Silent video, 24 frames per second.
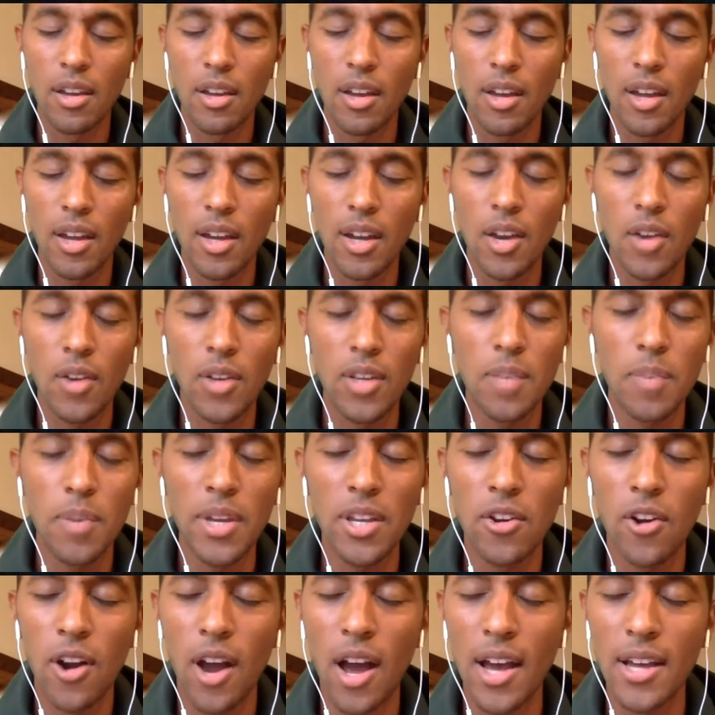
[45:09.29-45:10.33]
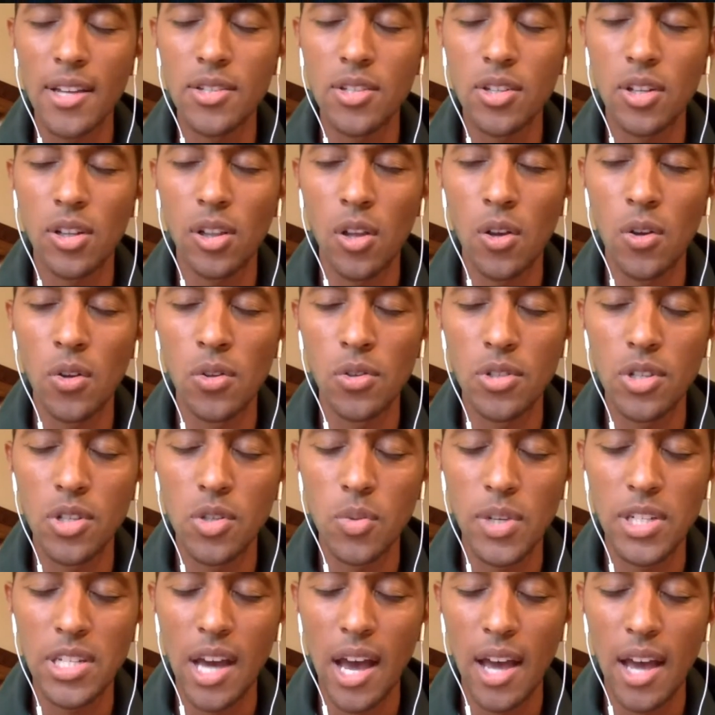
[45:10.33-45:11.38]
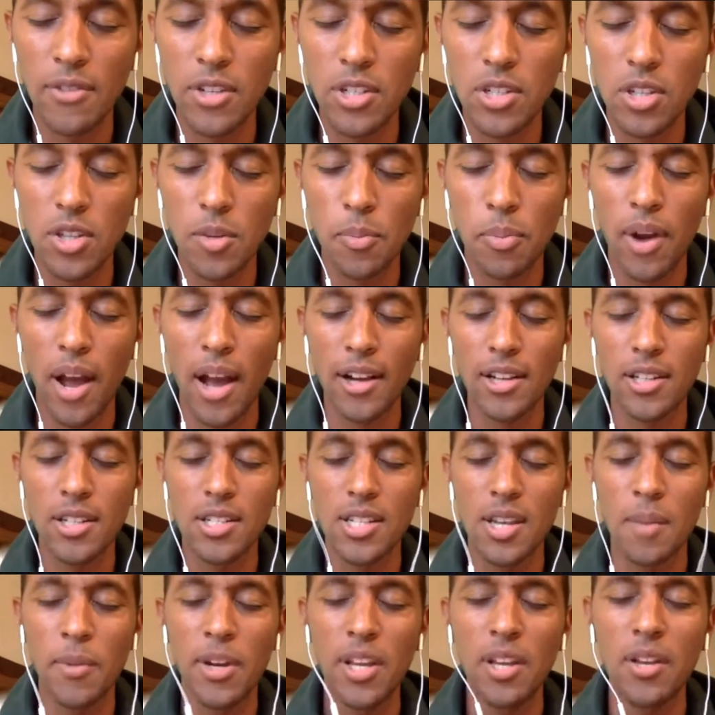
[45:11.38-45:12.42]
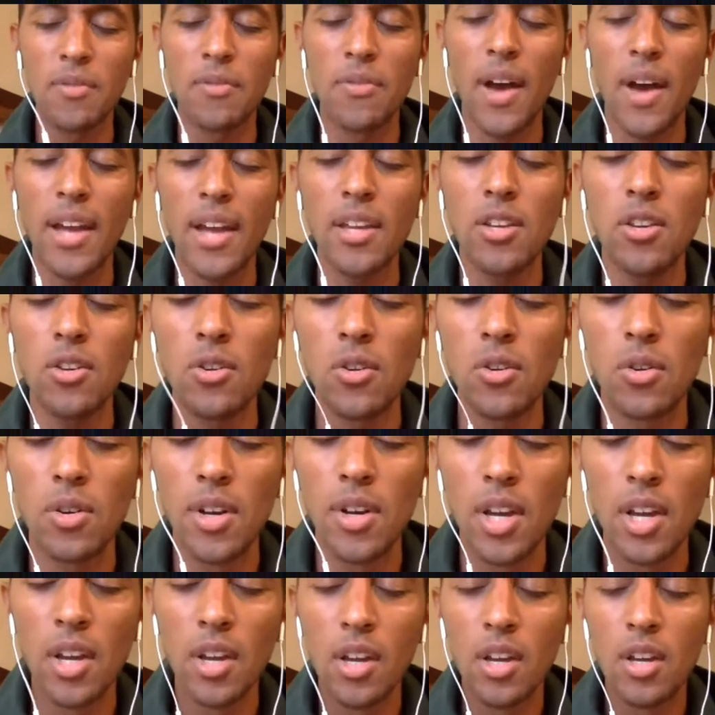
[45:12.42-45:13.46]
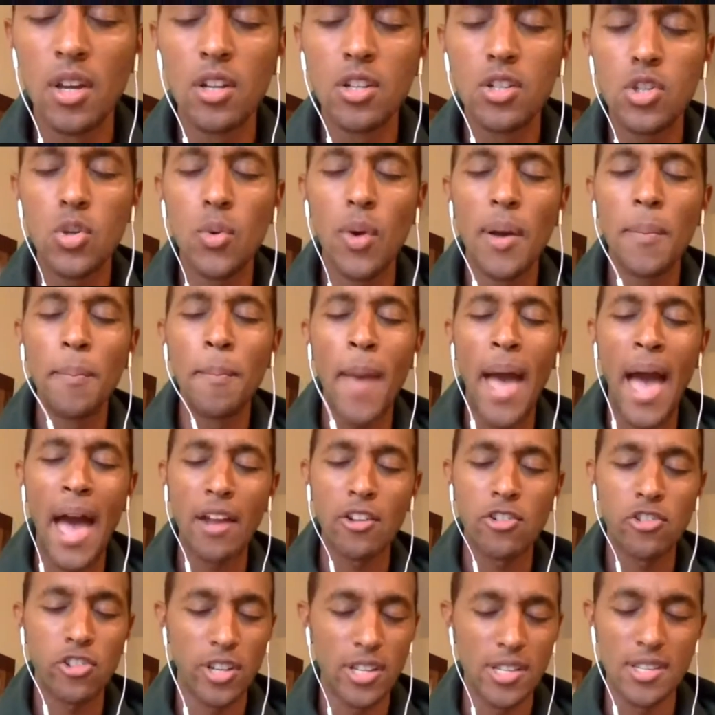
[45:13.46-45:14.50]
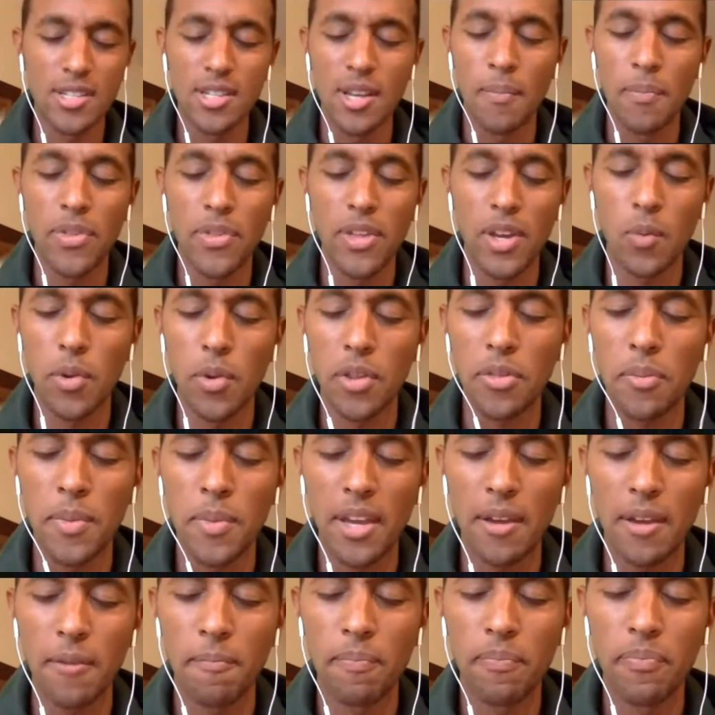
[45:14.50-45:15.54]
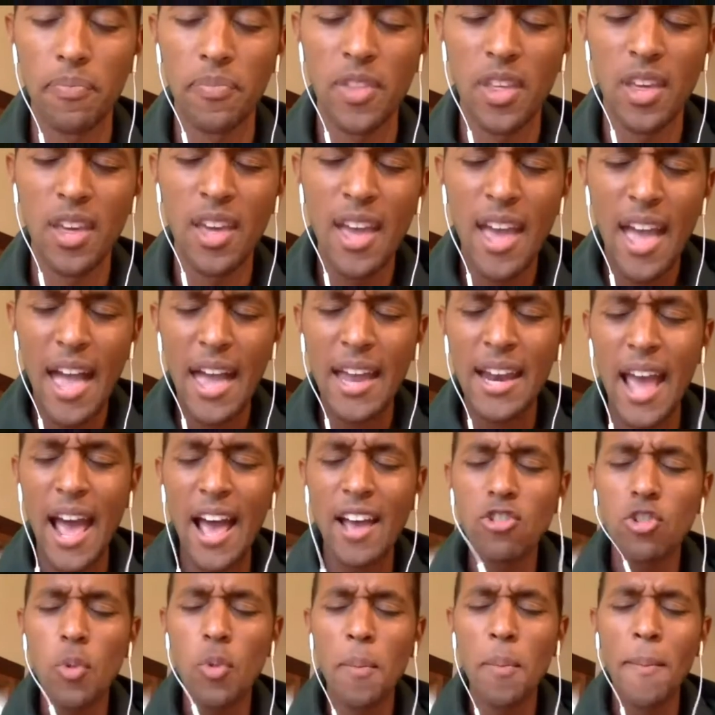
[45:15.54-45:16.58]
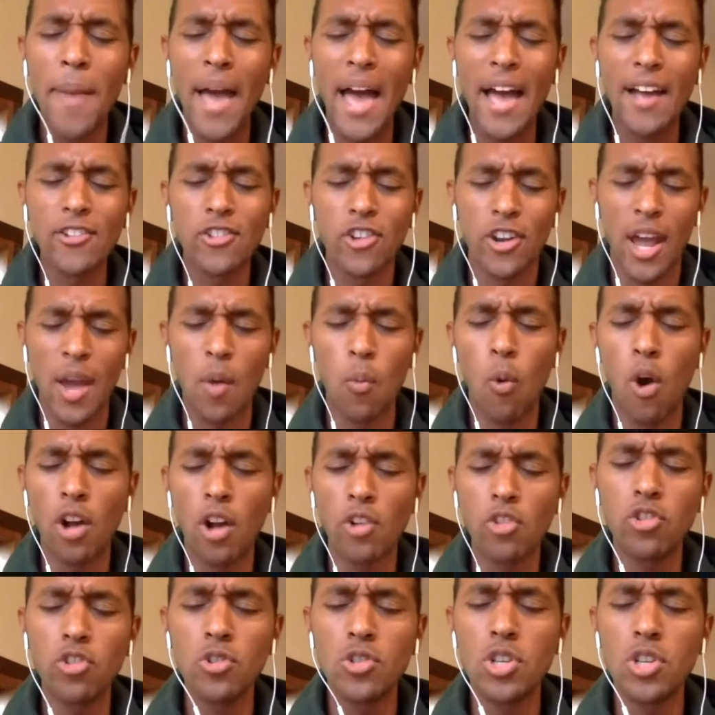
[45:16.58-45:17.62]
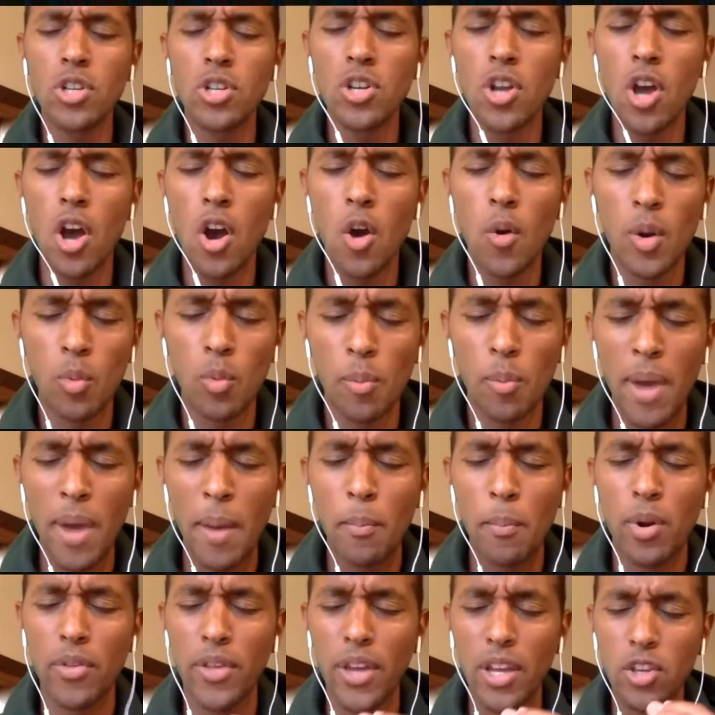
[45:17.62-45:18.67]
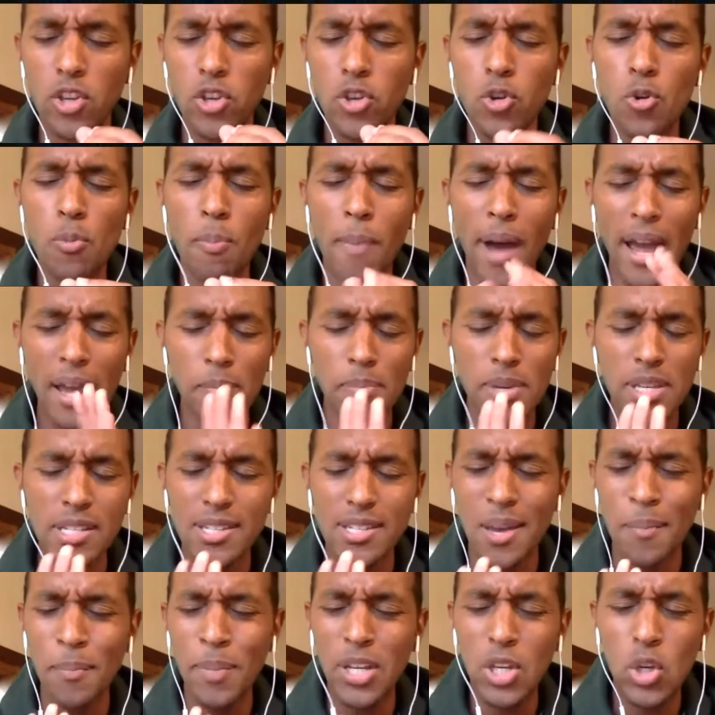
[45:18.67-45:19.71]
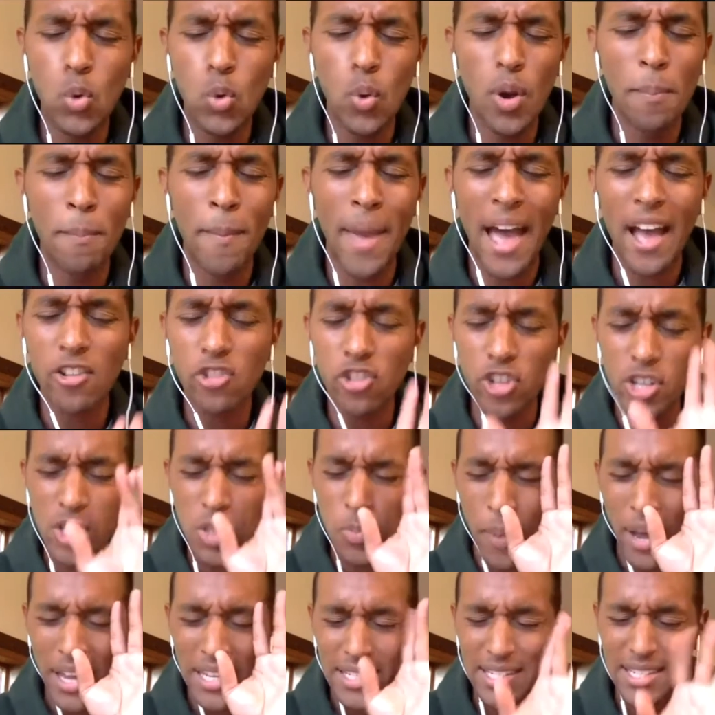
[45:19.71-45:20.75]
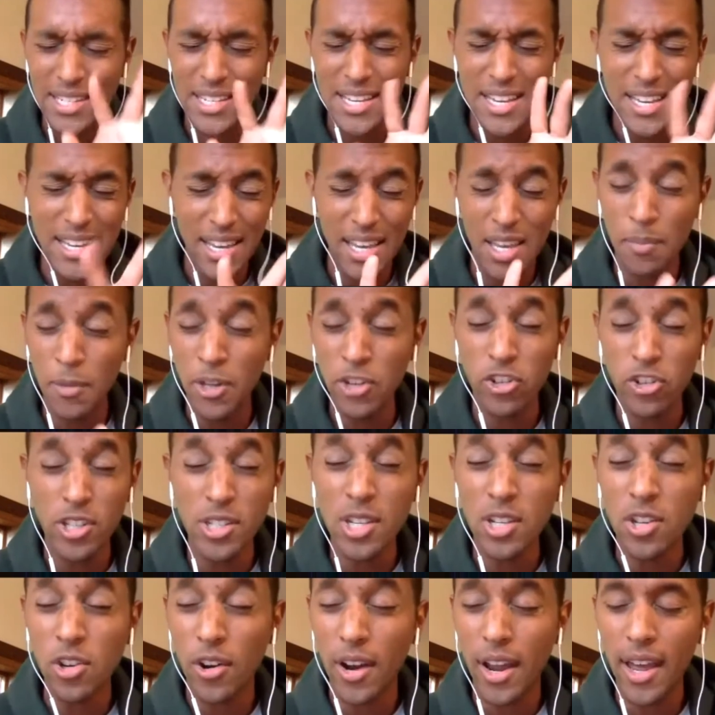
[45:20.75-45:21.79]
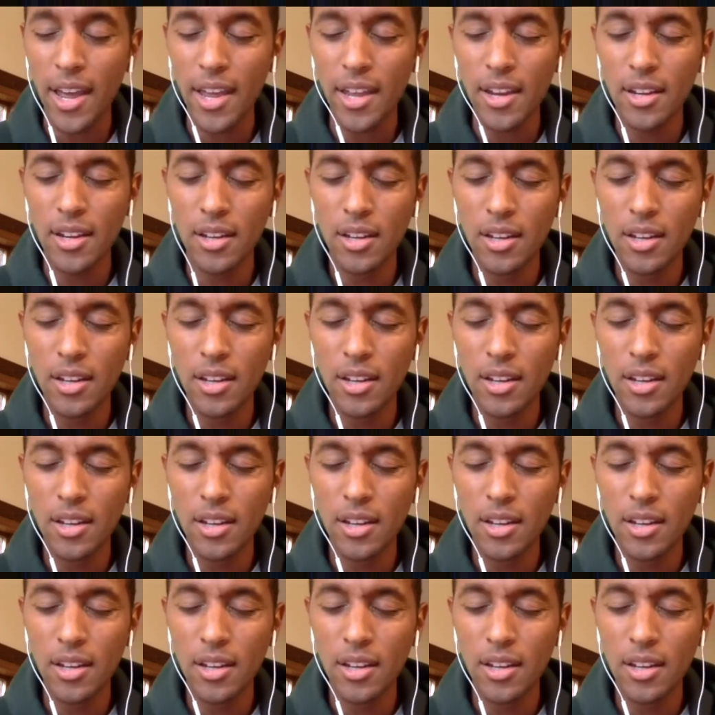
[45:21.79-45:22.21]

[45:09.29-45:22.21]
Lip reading: And now, keeping your eyes closed as we dive into the practice, I'm going to invite you to imagine something with me. And as you imagine, I want you to know and remember that you might be somebody who imagines by seeing images in your head,